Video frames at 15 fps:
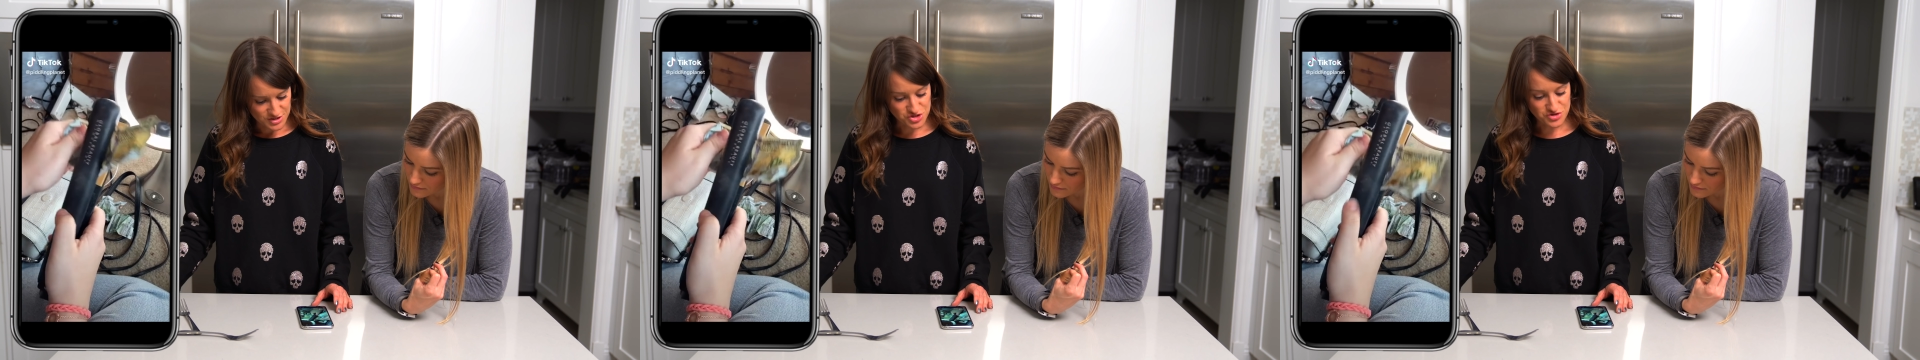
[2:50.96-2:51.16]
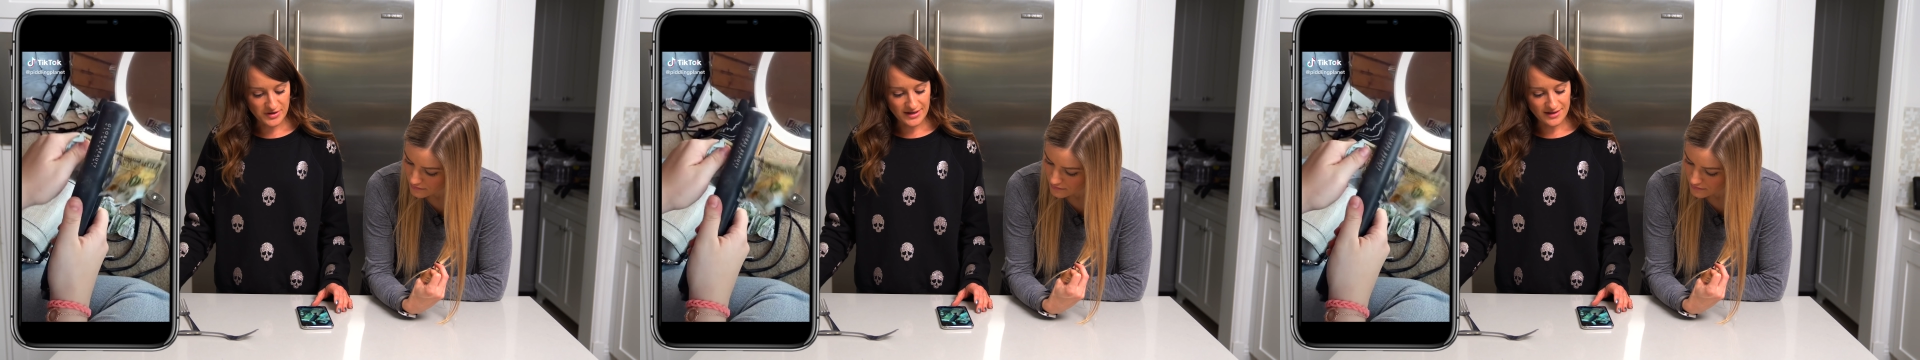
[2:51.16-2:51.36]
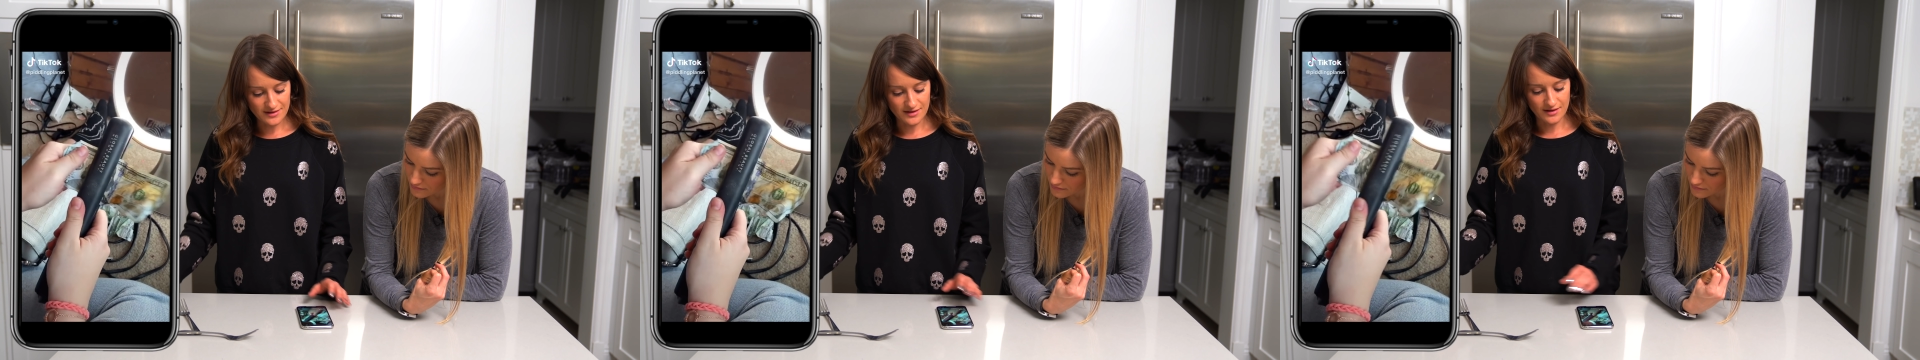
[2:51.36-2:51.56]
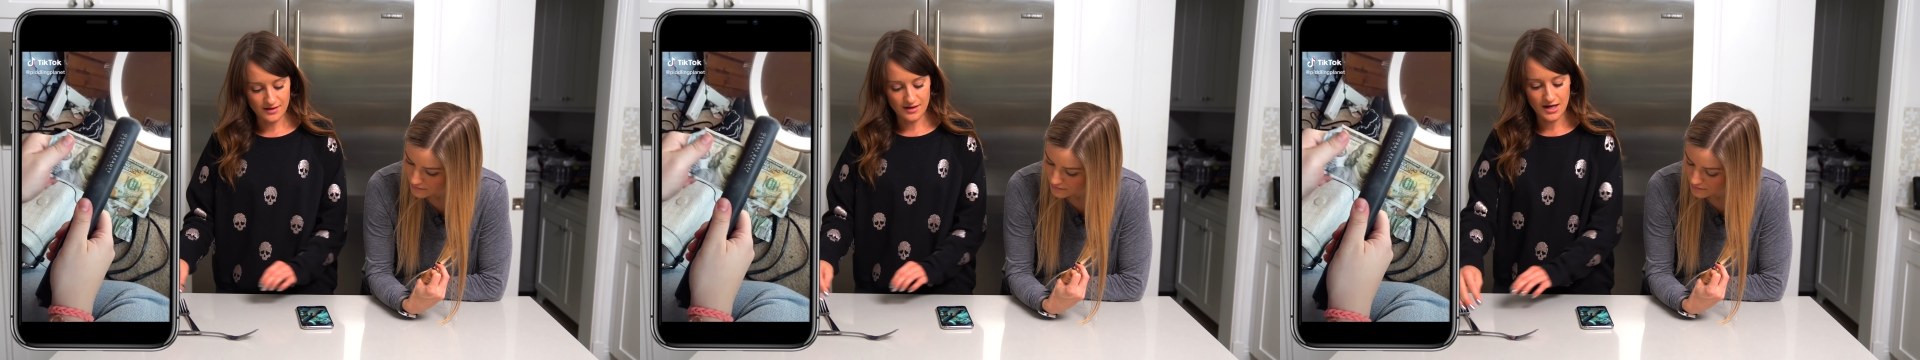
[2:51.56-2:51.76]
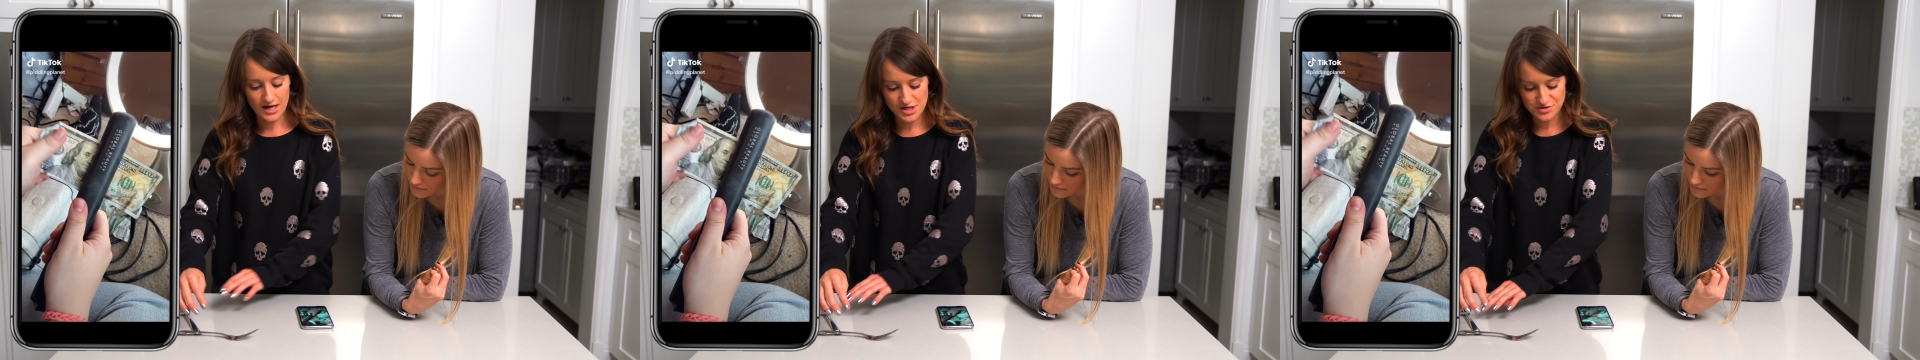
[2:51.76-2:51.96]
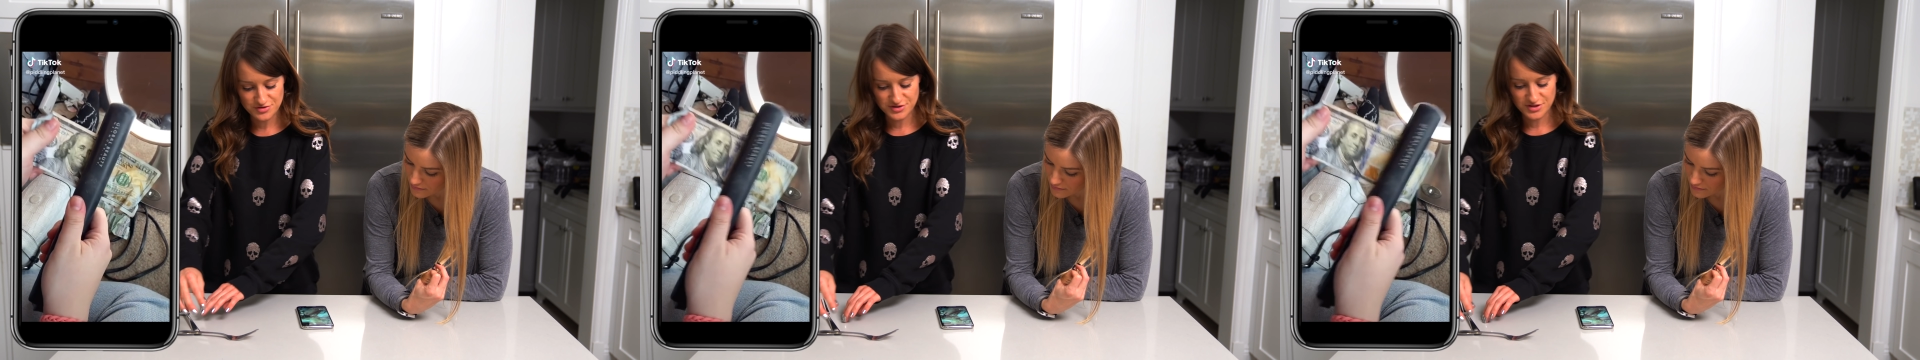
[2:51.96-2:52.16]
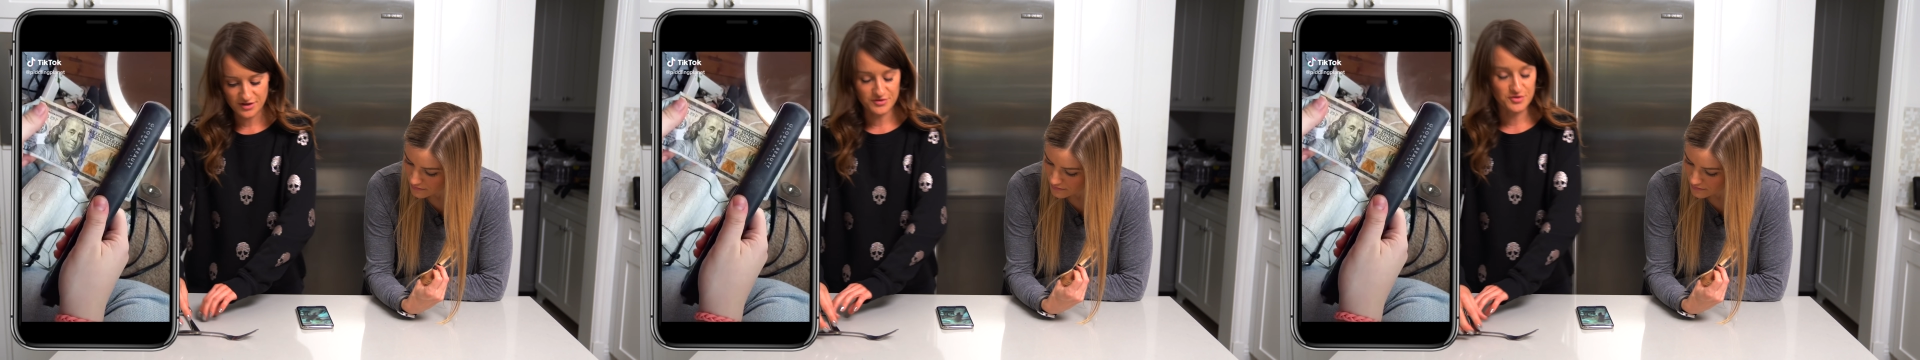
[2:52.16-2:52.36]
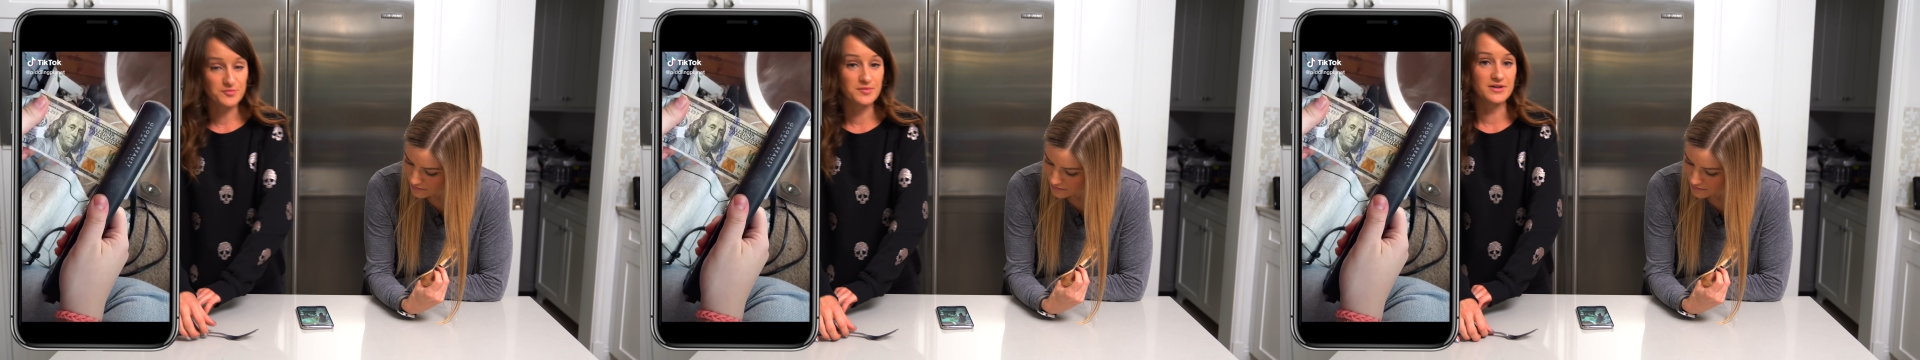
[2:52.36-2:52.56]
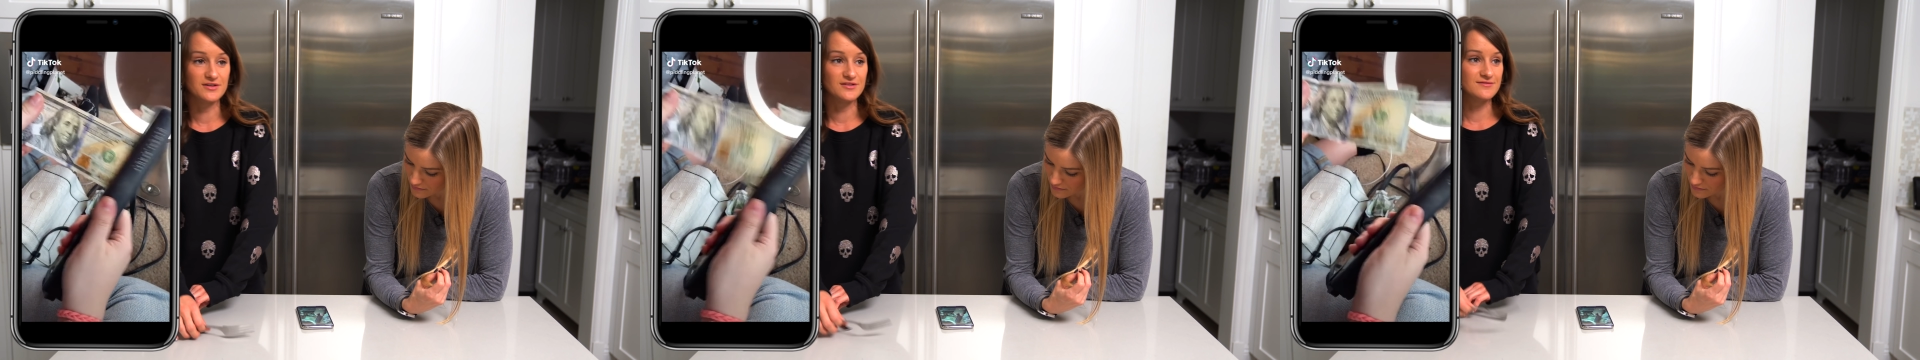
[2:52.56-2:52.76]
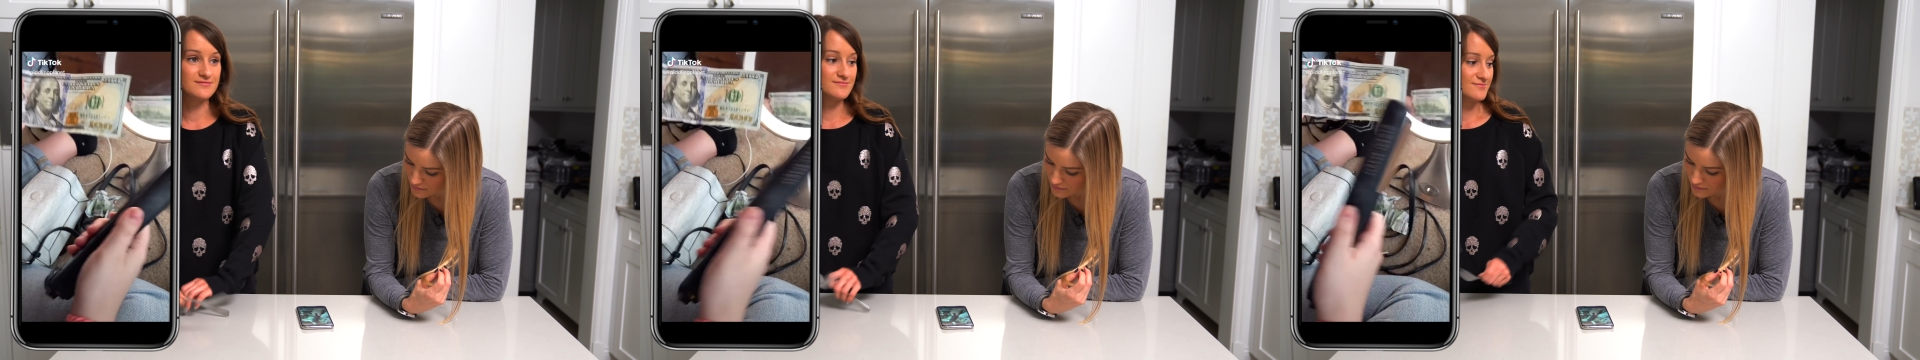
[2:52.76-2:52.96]
Speaker 1: Straightening a $100 bill.
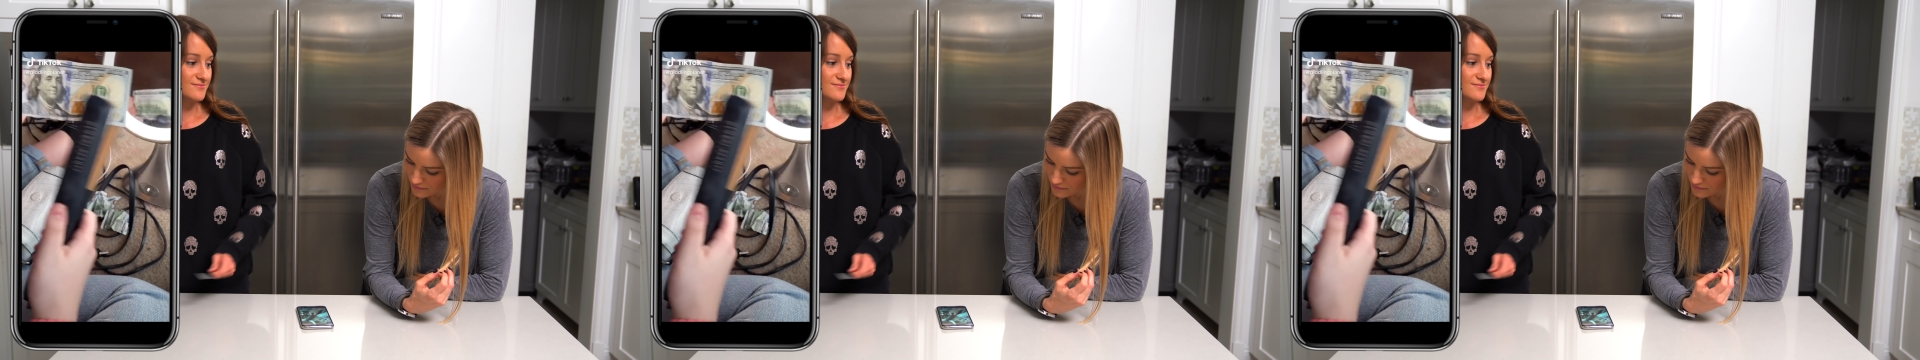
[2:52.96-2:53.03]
